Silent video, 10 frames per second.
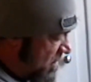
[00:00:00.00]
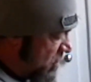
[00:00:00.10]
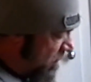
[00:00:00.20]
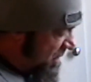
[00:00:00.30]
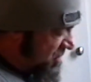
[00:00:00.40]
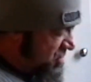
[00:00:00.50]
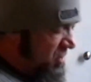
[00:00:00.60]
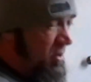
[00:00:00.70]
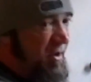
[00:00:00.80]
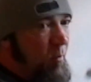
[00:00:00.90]
You want a
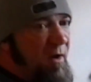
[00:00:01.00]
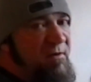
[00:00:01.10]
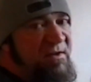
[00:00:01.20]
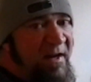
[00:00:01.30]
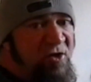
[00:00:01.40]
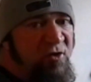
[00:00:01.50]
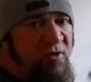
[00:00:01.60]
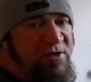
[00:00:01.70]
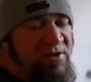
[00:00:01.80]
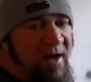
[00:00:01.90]
sugar. You want
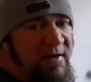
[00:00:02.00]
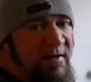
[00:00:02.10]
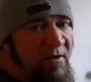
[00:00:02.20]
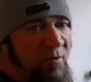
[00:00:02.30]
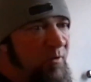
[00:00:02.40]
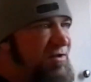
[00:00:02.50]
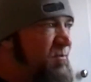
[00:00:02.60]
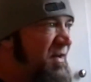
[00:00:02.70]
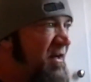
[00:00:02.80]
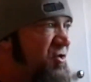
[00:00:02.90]
dextrose is ideal. You want
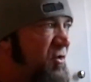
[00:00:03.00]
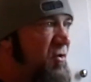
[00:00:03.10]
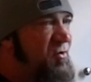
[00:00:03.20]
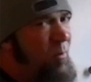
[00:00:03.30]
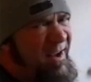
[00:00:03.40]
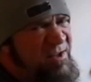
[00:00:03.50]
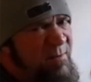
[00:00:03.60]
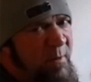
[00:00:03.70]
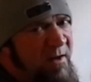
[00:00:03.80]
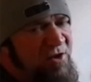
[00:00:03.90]
some dextrose,
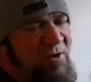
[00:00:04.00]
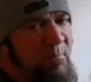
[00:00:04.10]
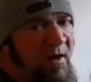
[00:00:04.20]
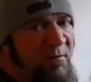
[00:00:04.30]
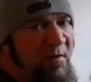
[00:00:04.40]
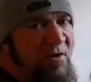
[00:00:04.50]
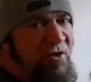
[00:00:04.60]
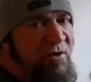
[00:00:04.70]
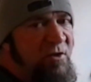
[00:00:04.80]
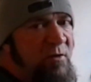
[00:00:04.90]
waxy maize, some modified
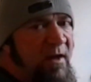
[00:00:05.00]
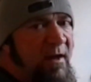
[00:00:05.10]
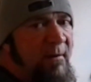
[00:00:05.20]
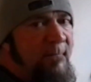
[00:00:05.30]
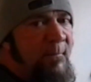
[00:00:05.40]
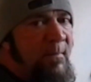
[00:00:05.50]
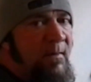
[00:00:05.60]
shit's okay.